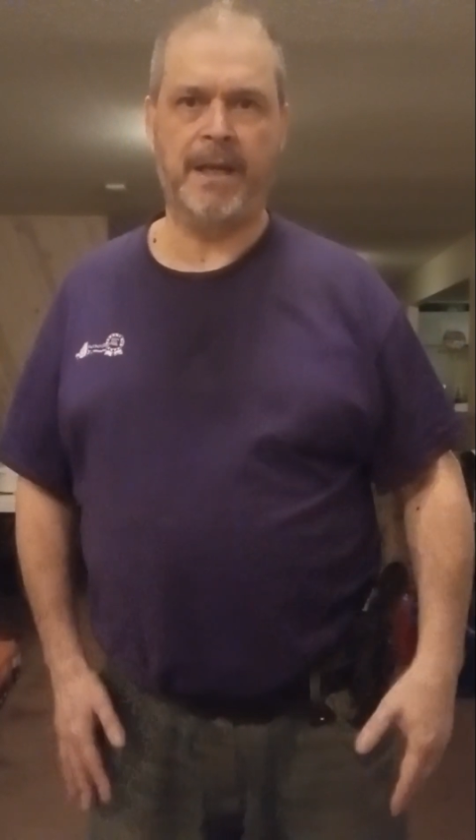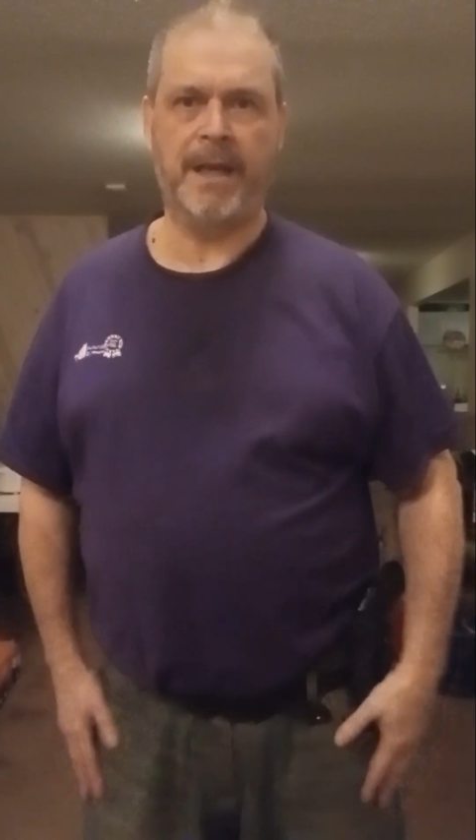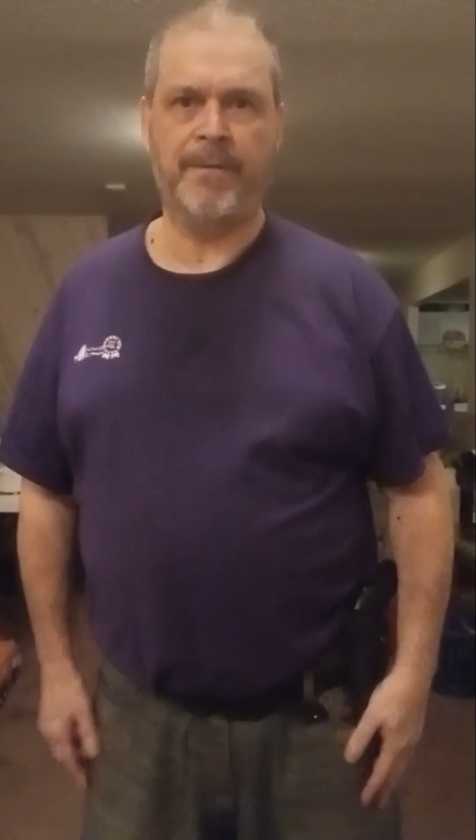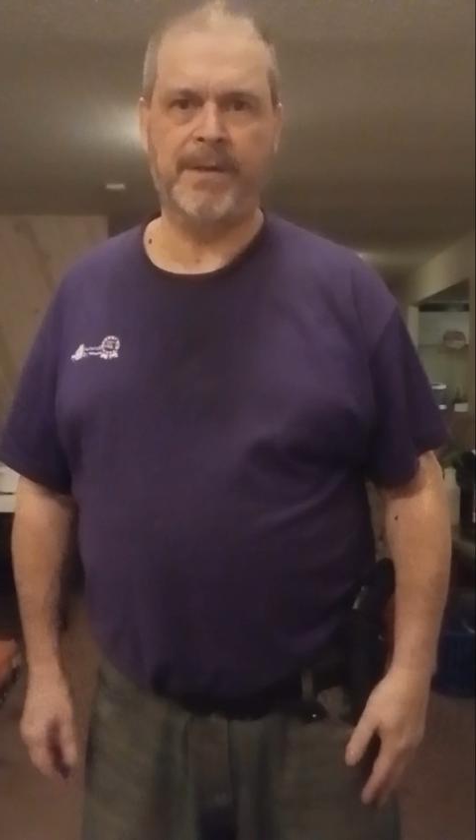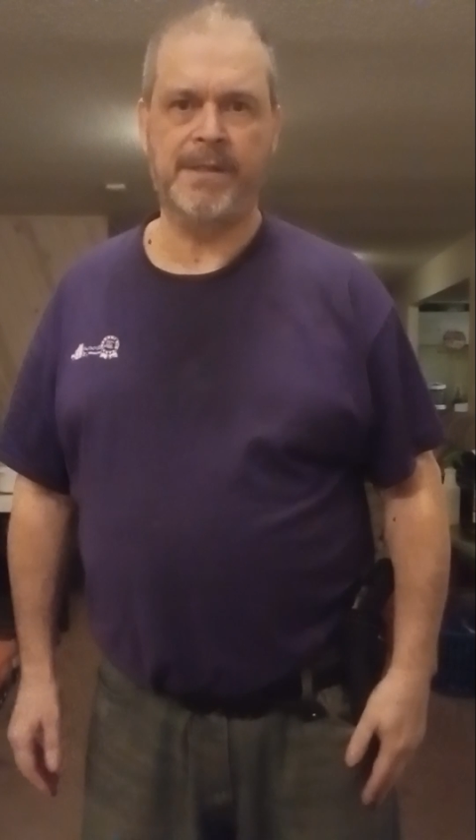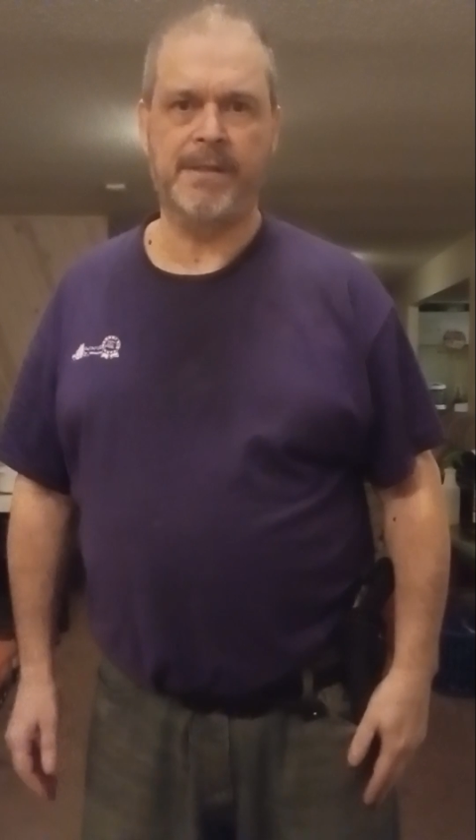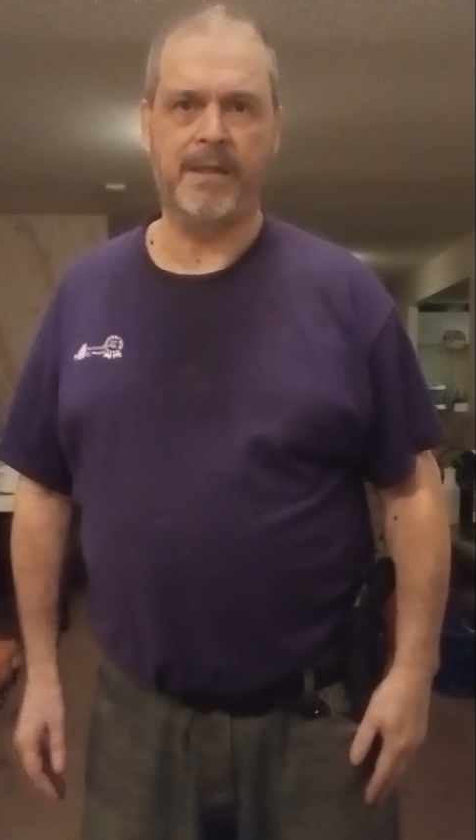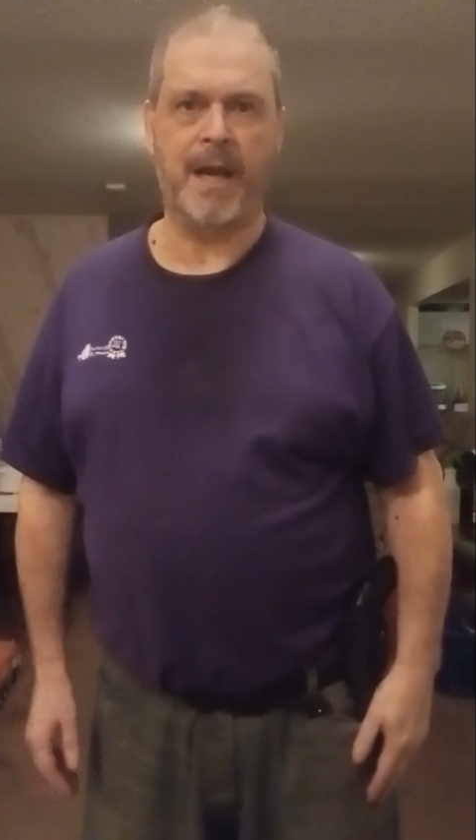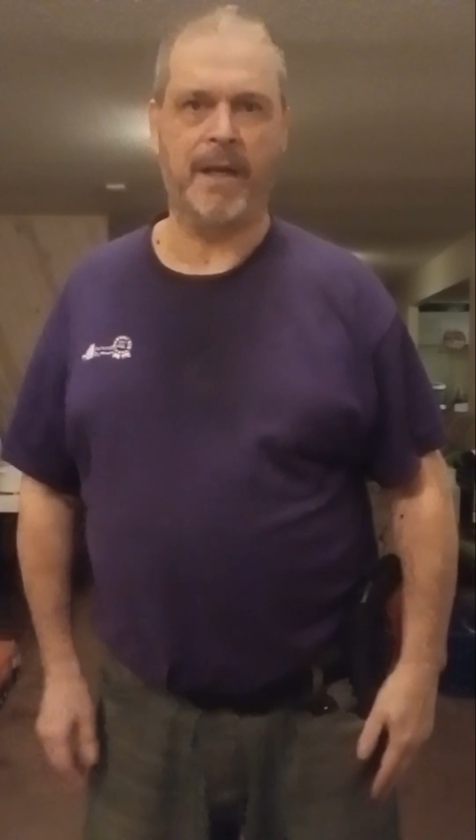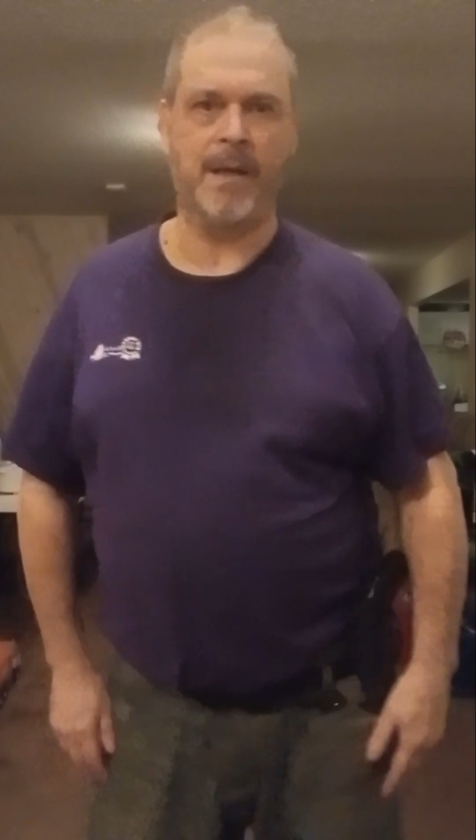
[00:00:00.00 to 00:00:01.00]
like for instance, a
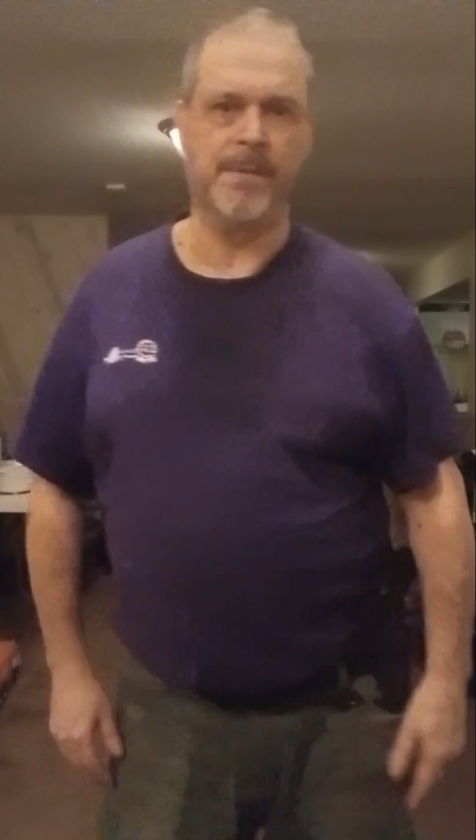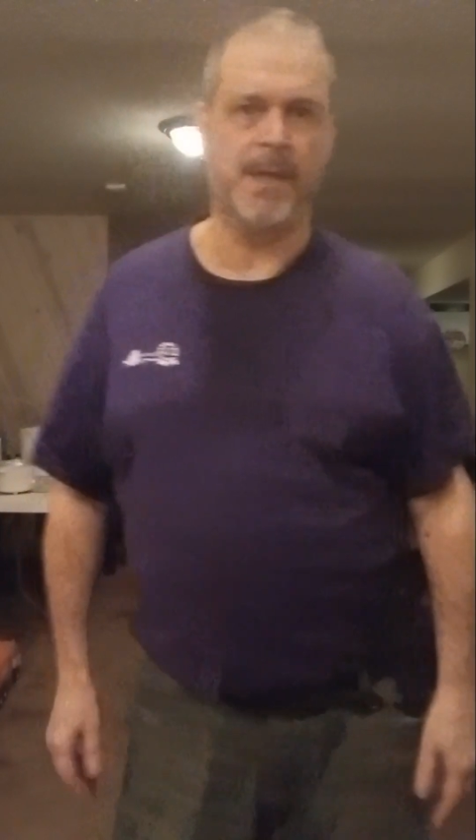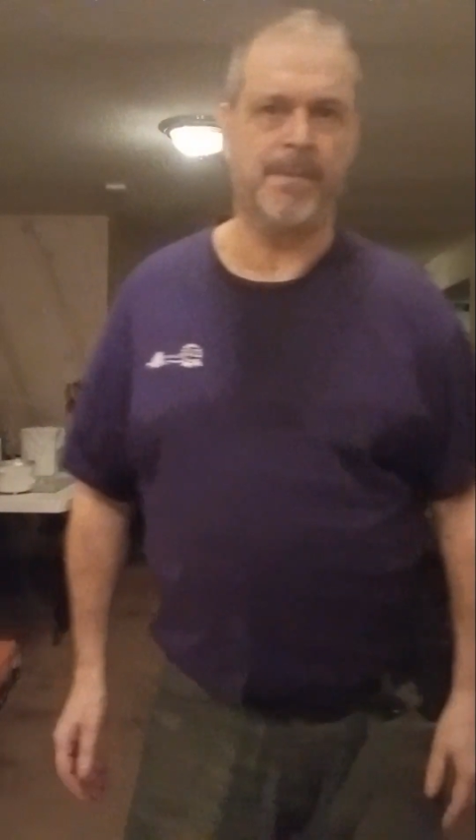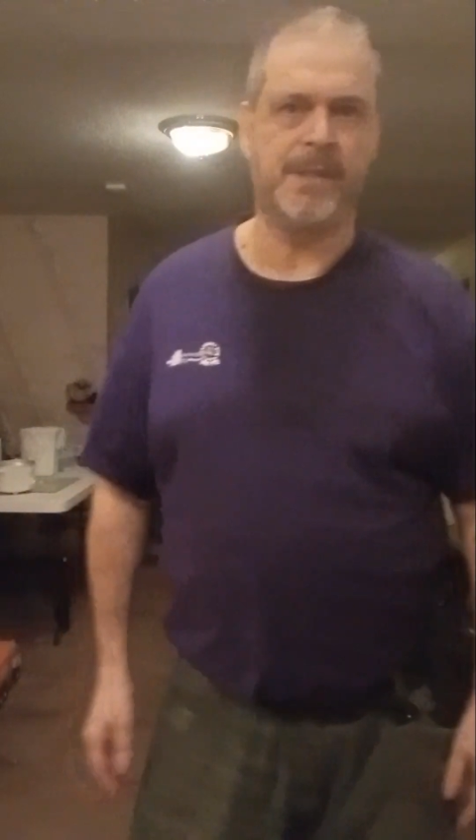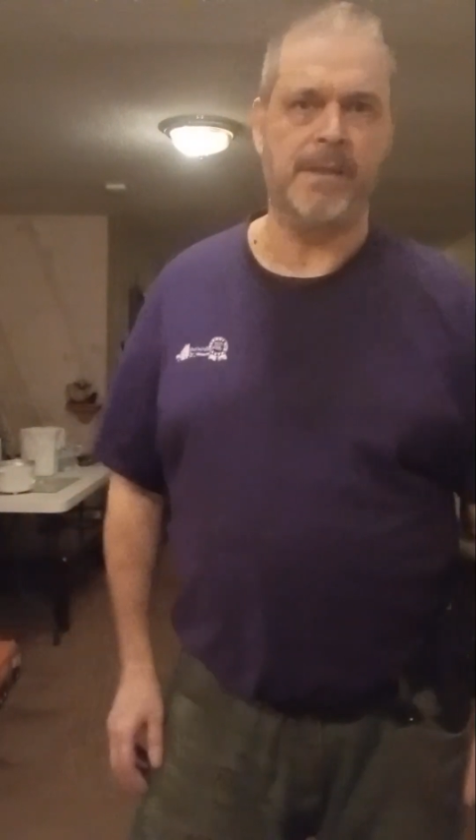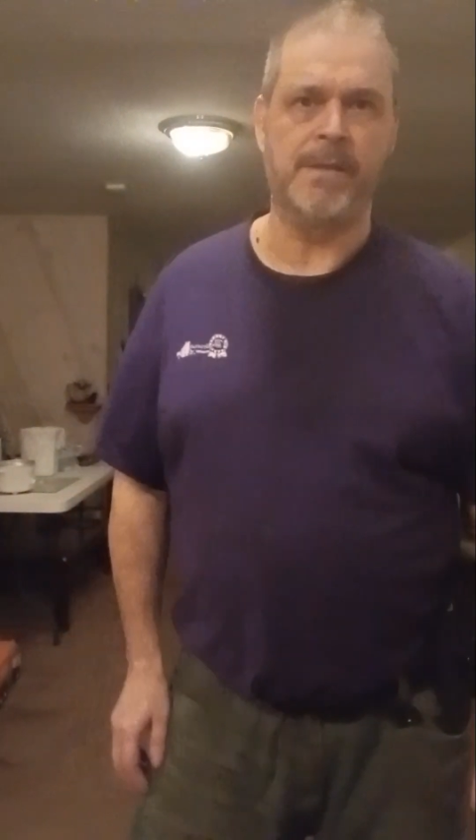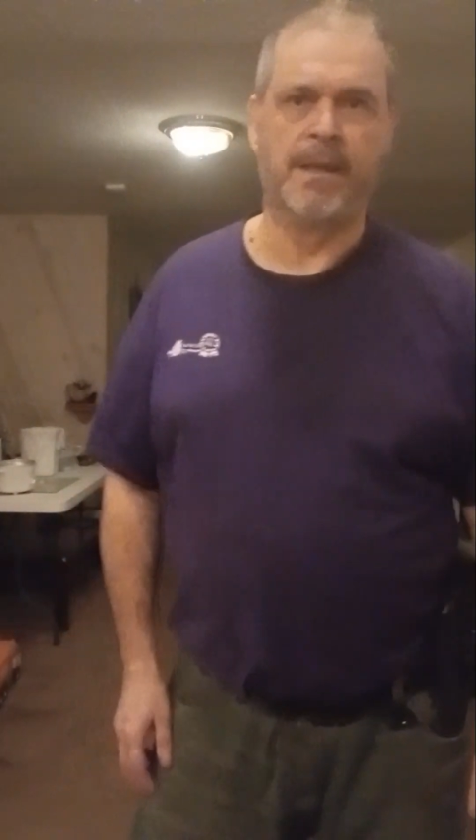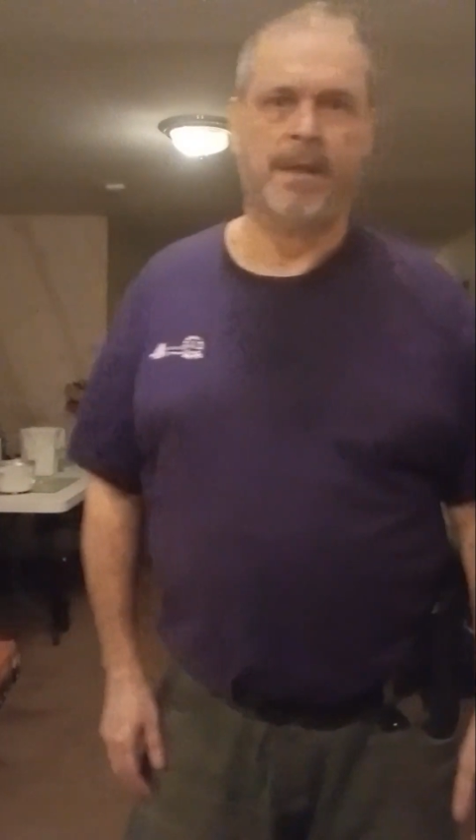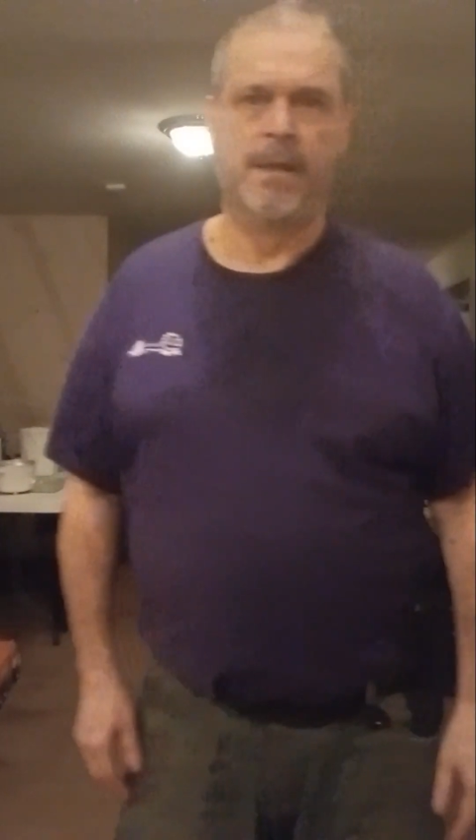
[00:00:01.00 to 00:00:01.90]
guy comes up and says,